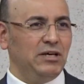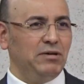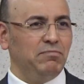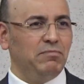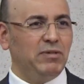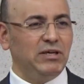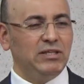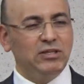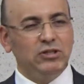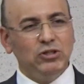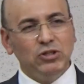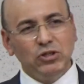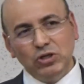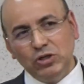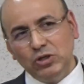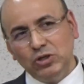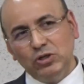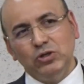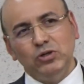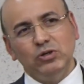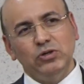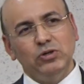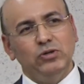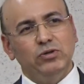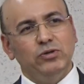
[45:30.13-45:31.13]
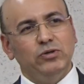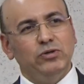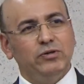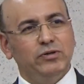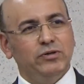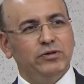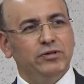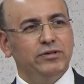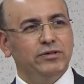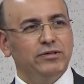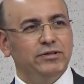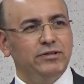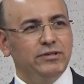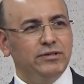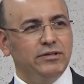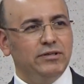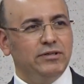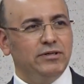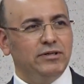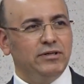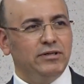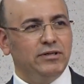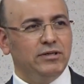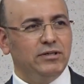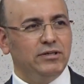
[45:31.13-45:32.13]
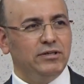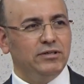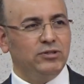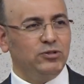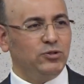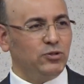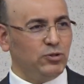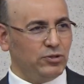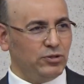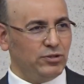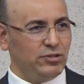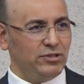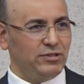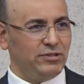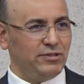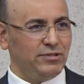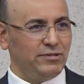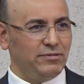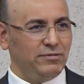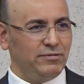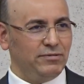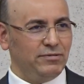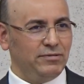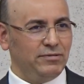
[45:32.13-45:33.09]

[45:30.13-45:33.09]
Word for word: many new stores.